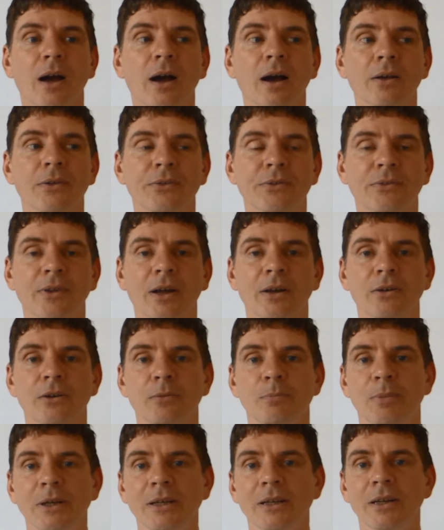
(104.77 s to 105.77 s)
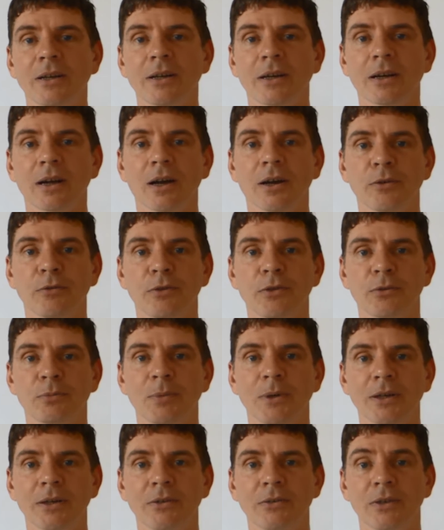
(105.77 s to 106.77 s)
A standard beginning kind of a
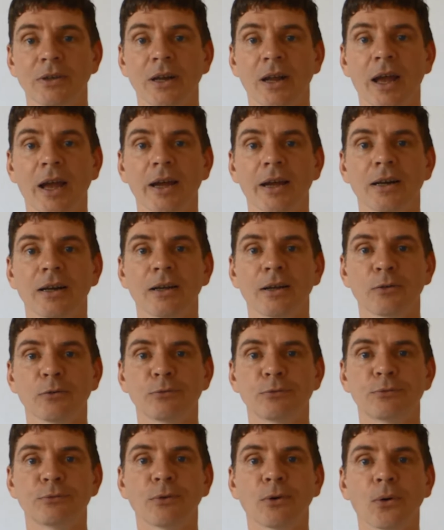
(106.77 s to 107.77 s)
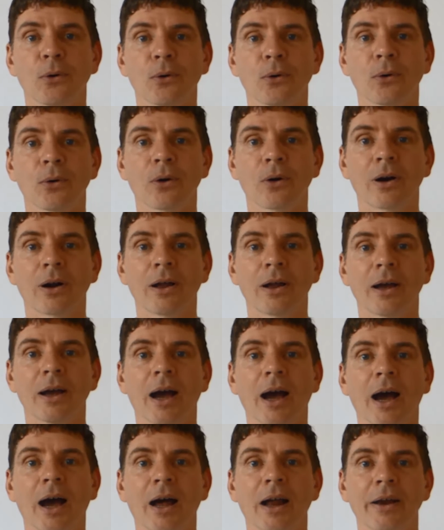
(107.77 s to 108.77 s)
speed is inhaling 4
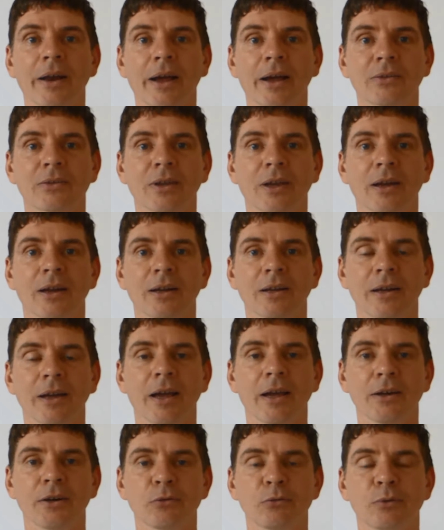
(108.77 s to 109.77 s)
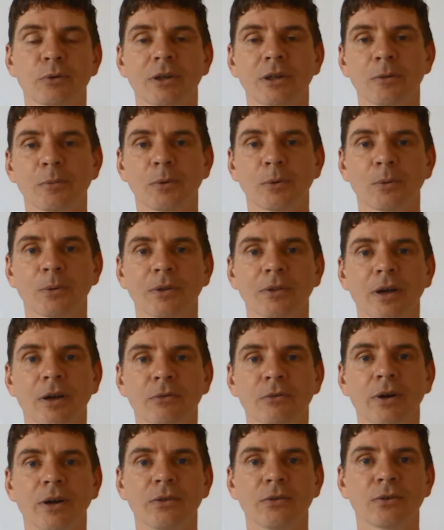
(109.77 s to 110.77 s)
and exhaling 8. If we're keeping with
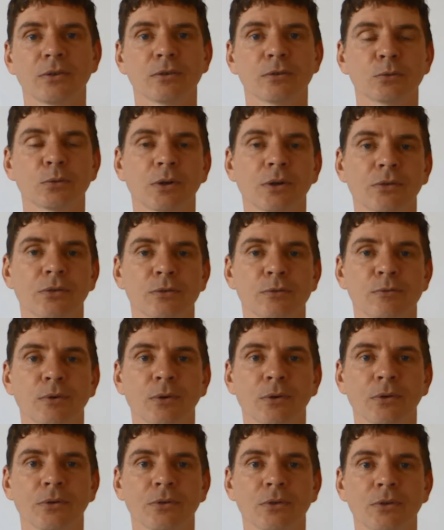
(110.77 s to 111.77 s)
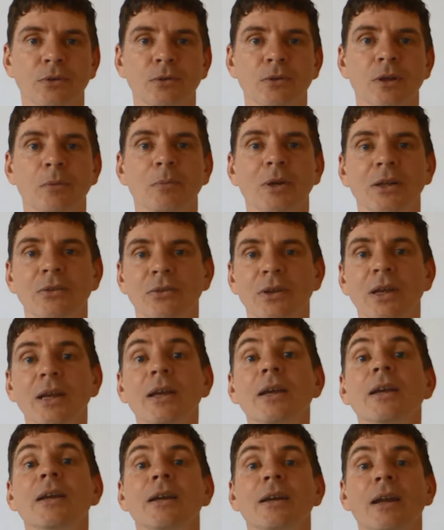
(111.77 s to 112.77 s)
that ratio of 1:4:2, that means
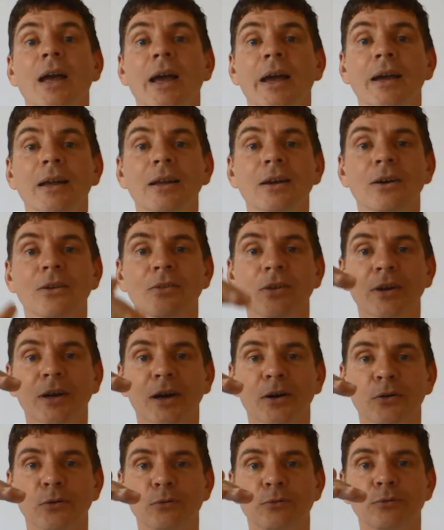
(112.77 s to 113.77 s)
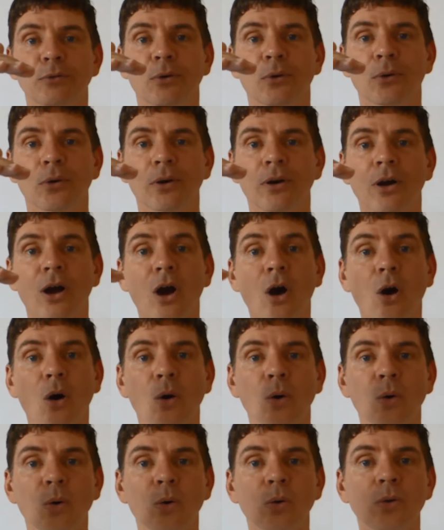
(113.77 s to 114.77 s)
inhaling on the count of 4,
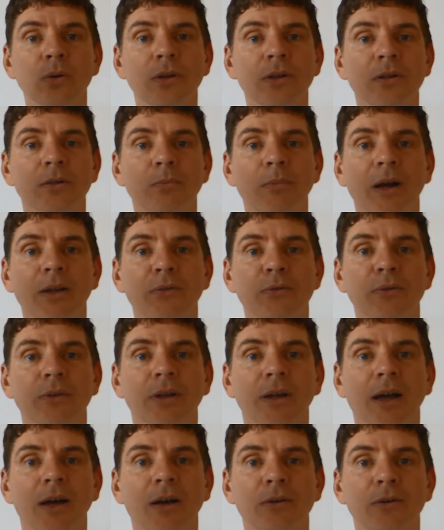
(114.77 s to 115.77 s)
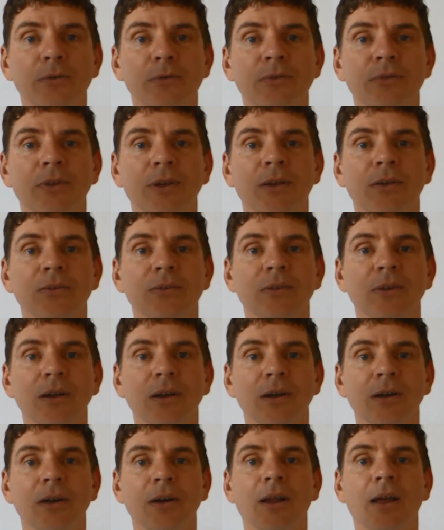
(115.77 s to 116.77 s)
holding the breath for the count of
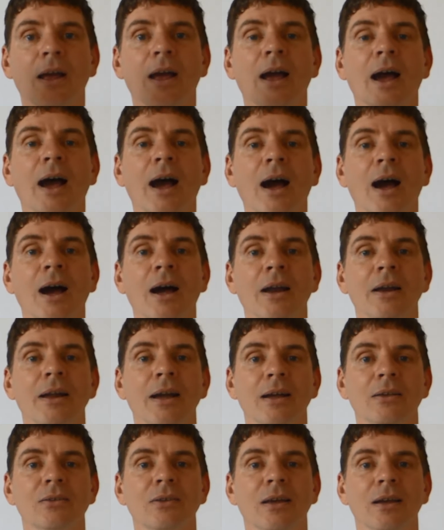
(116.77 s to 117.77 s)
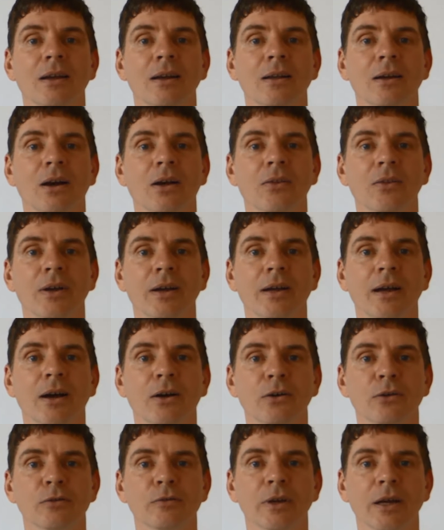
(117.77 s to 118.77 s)
16, and exhaling on the
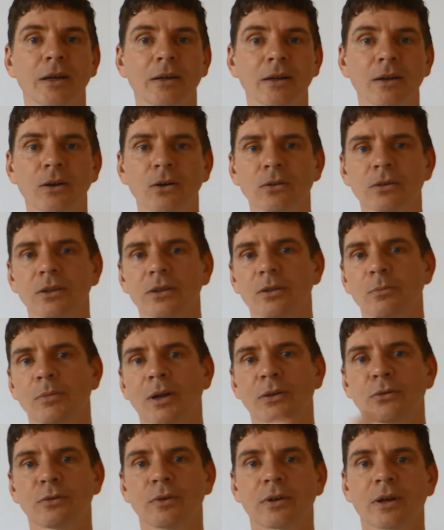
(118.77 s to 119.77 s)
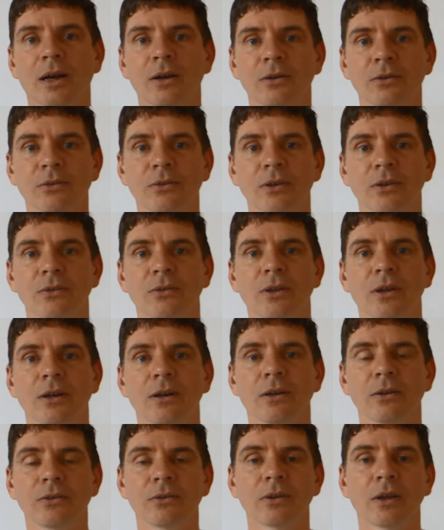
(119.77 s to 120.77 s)
count of 8. Now, holding the breath for a count of
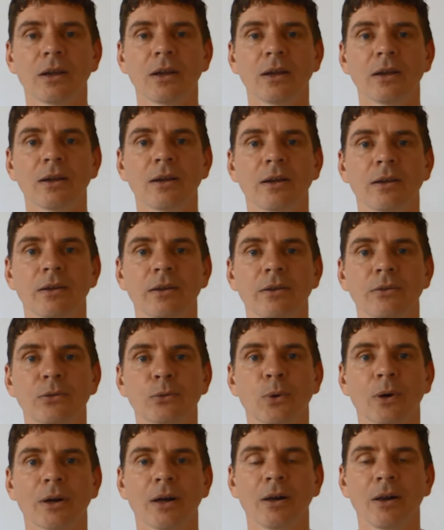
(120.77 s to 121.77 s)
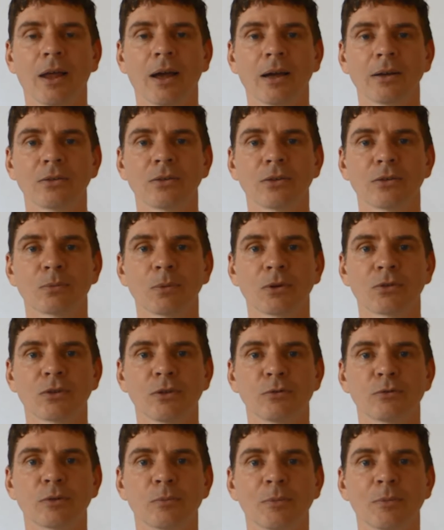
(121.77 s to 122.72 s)
16 is quite a length, especially